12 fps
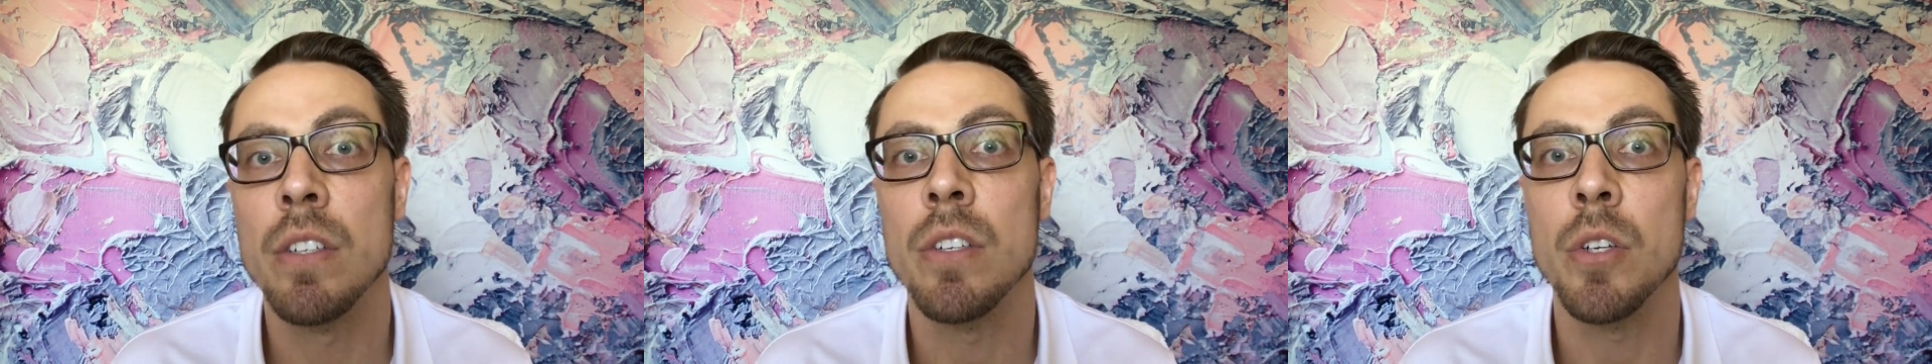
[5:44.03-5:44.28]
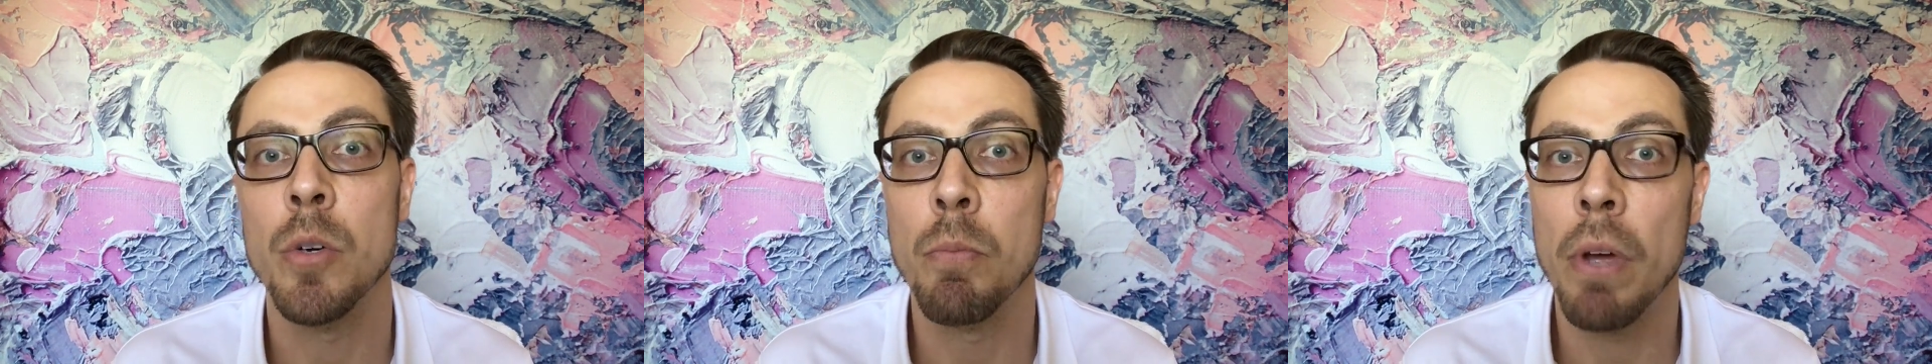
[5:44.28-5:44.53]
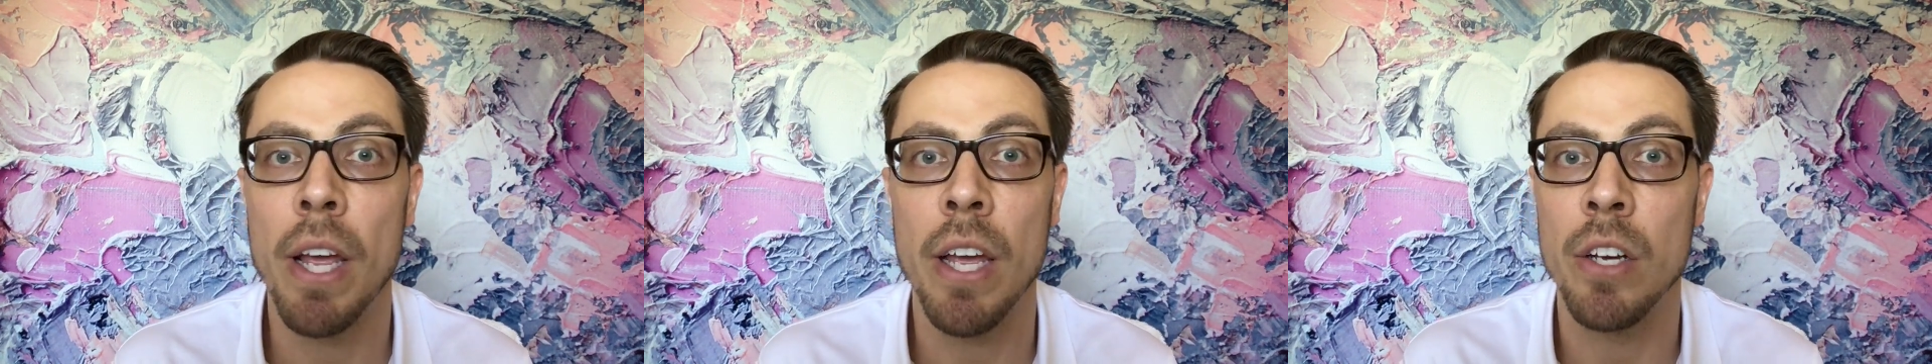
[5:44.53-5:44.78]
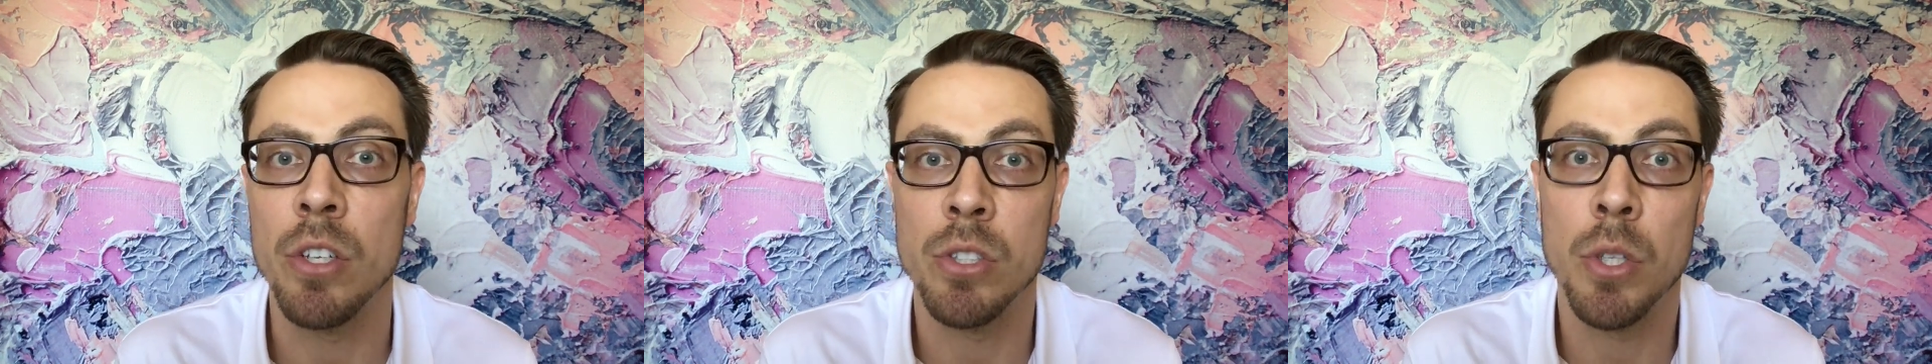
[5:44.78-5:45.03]
you're
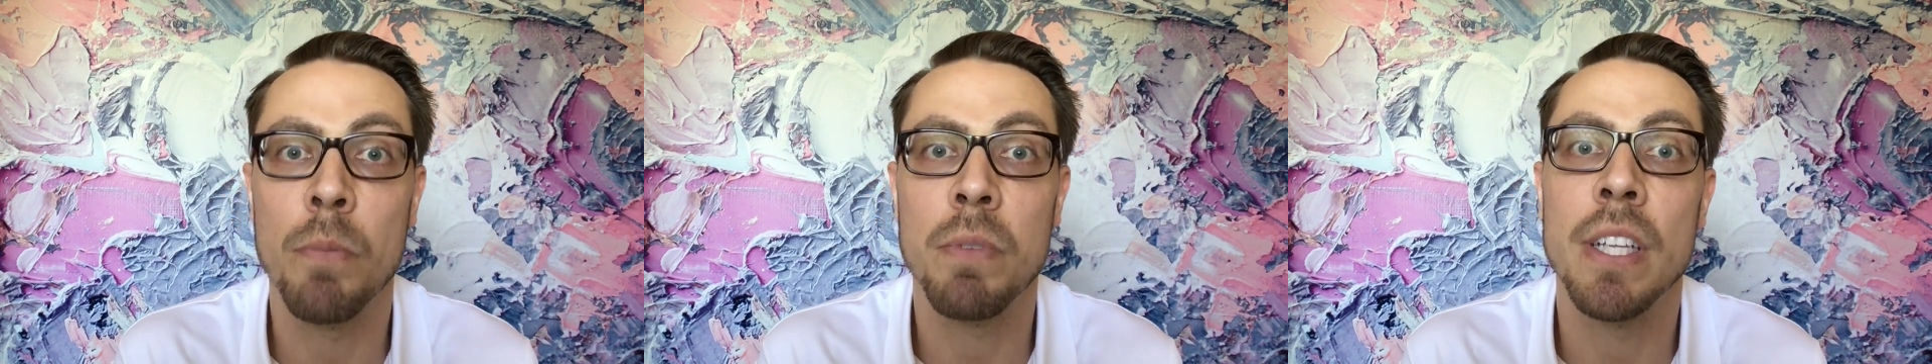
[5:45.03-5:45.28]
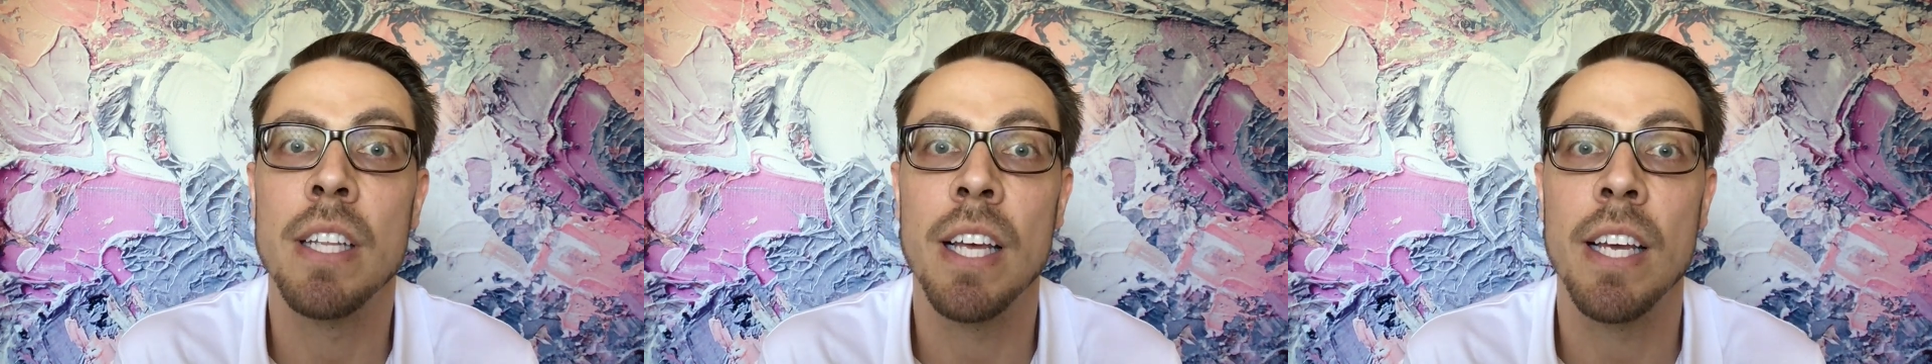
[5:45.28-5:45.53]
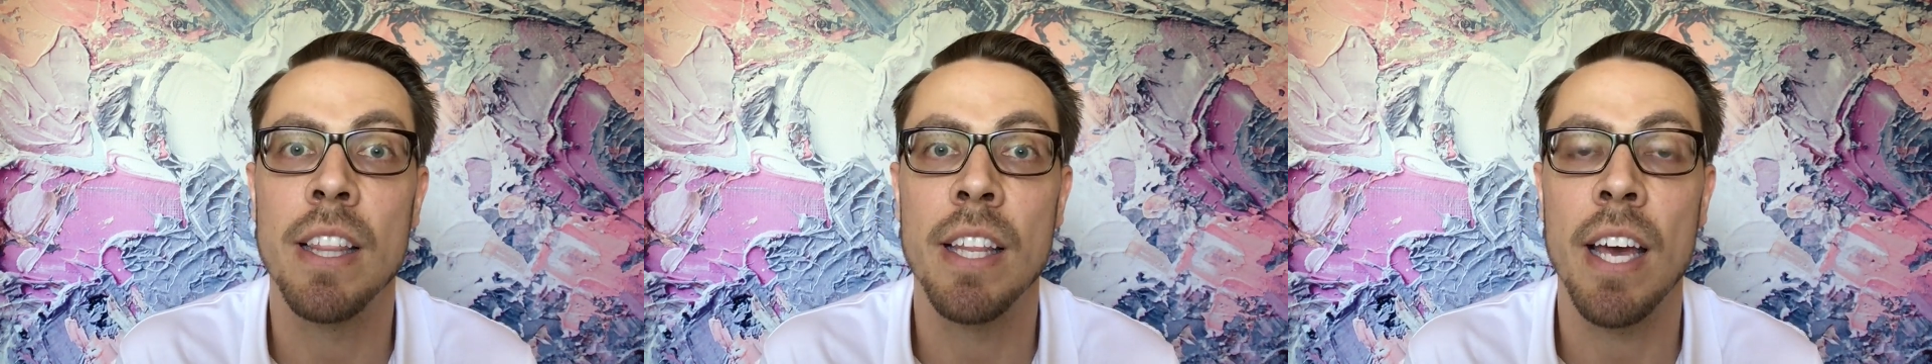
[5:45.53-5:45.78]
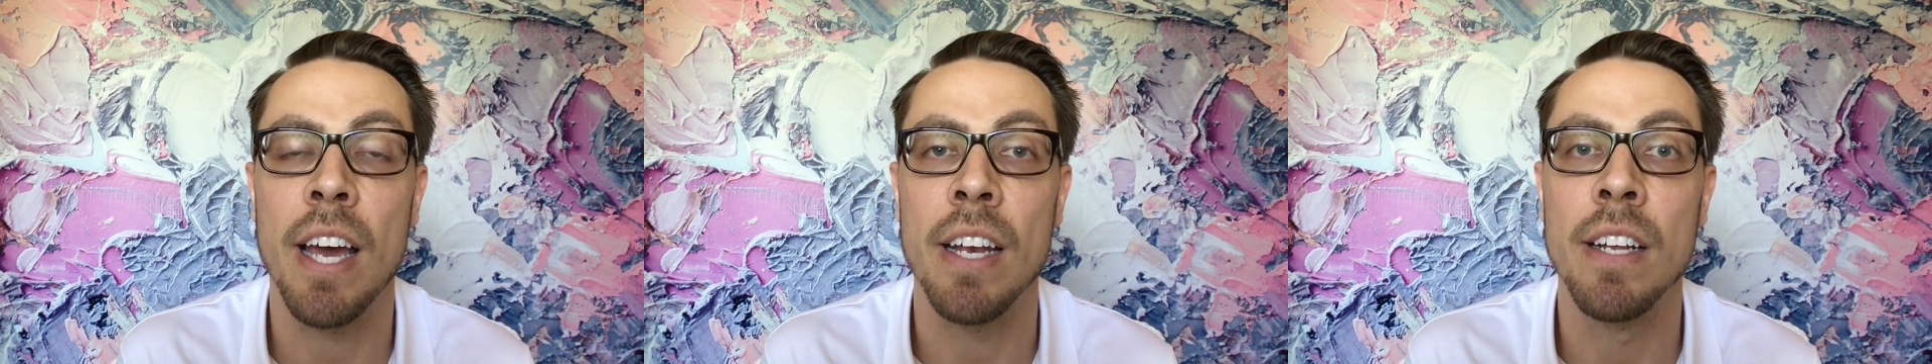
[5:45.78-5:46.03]
paid or something like
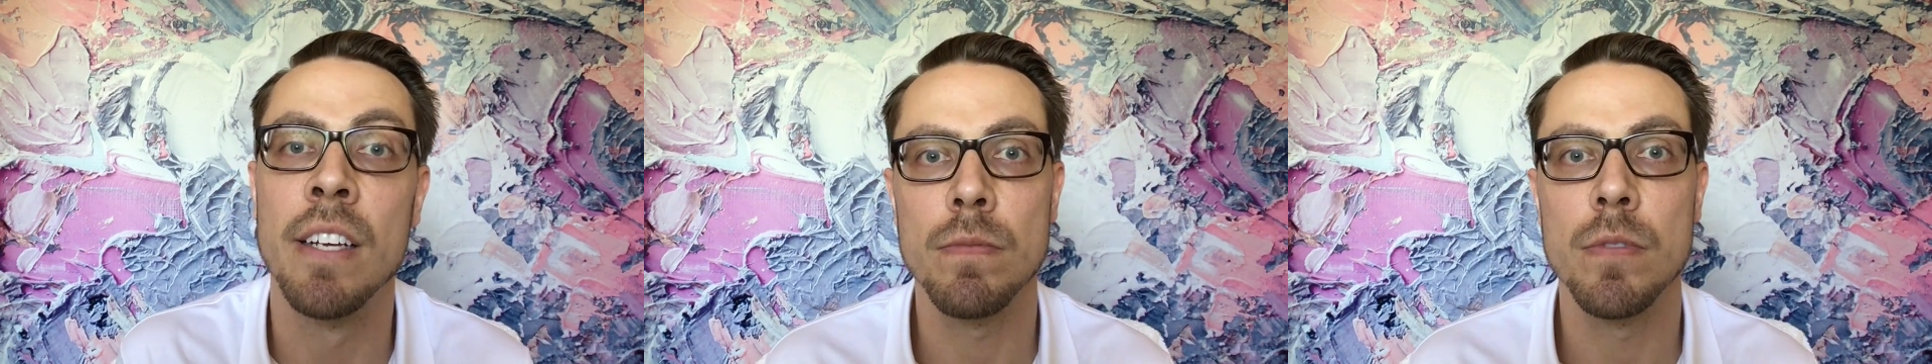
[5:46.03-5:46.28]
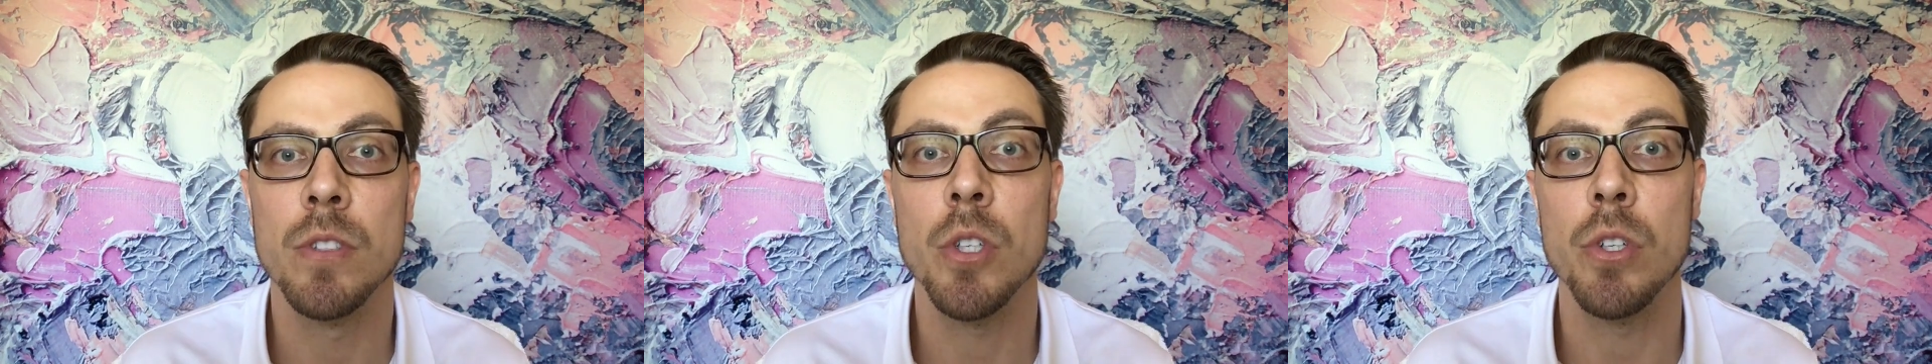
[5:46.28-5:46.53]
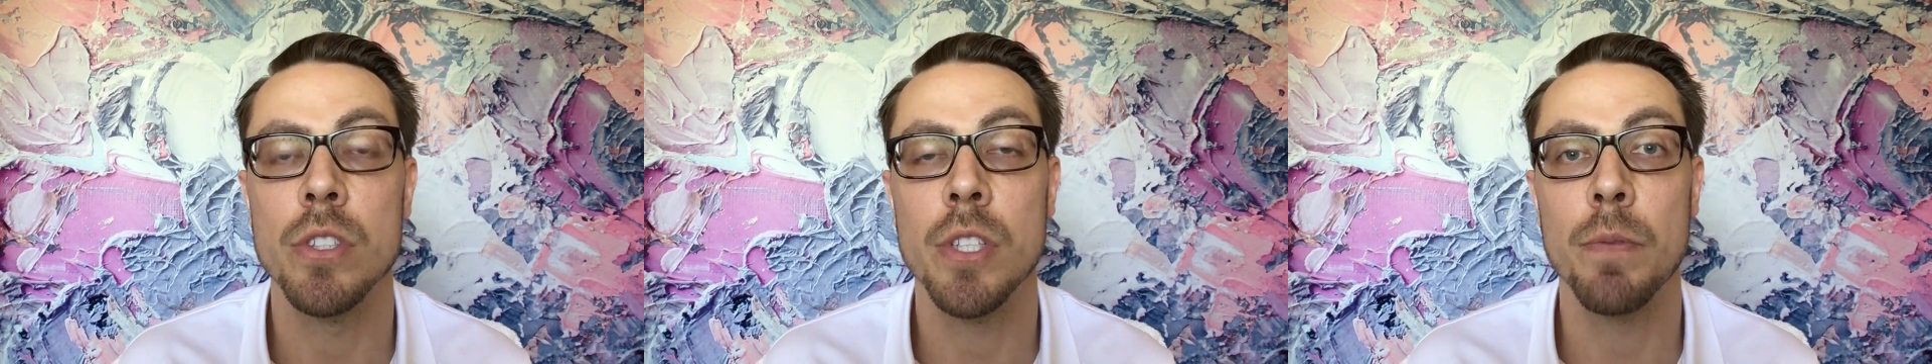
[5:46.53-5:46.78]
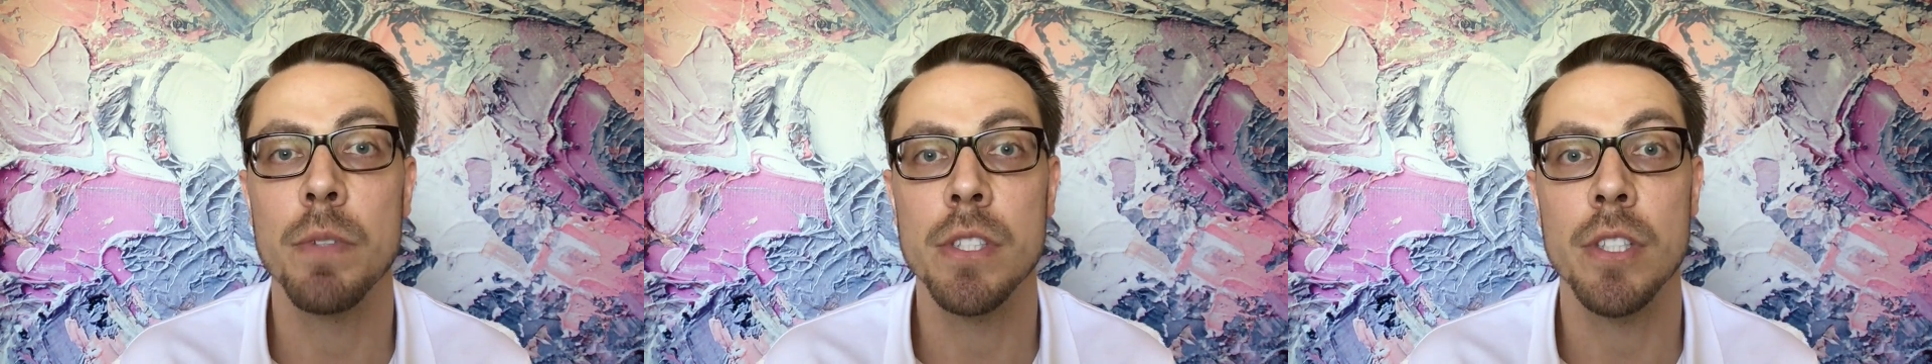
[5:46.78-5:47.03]
that. So to
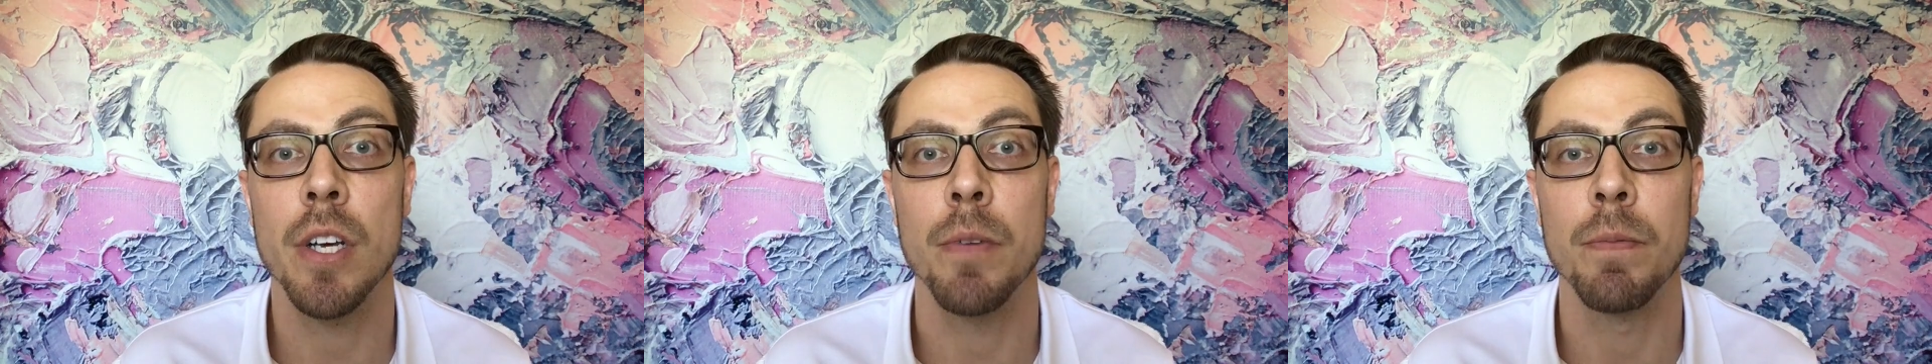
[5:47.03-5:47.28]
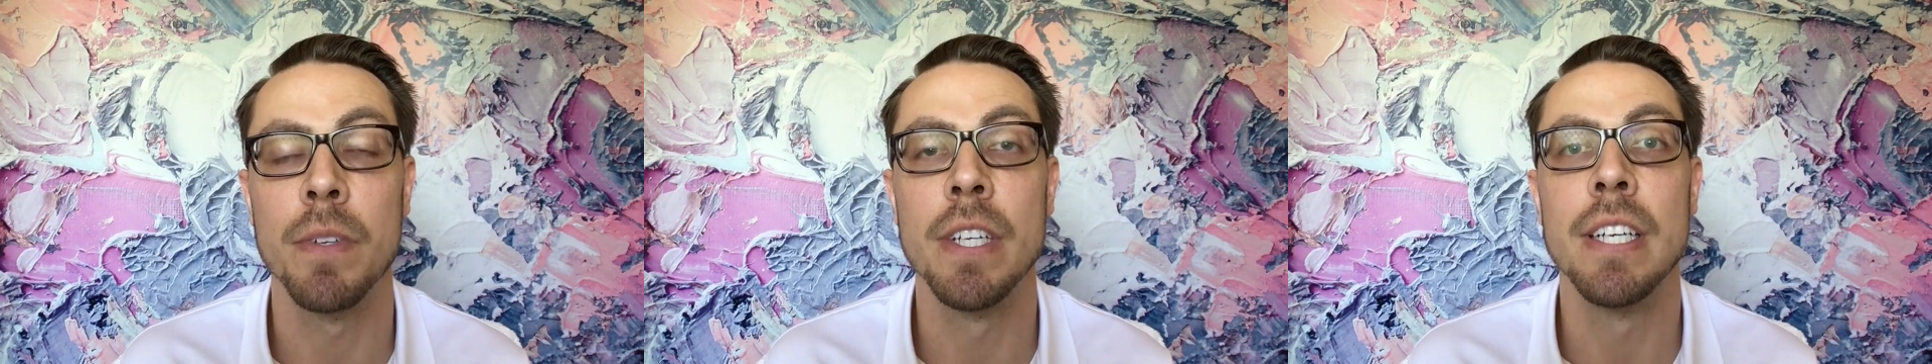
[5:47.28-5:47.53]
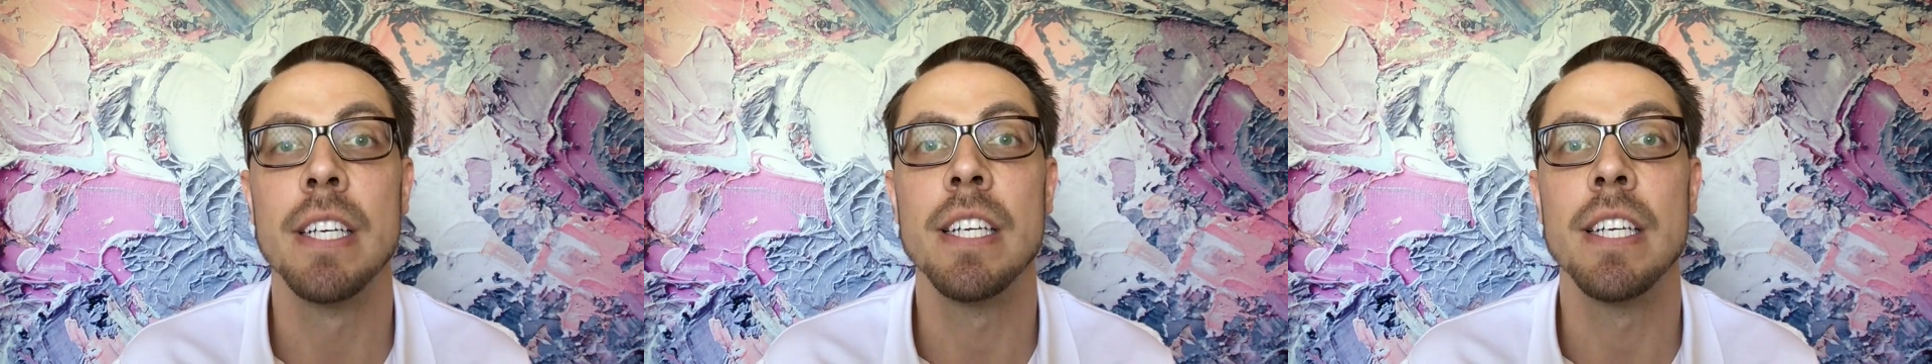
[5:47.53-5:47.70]
sum this up,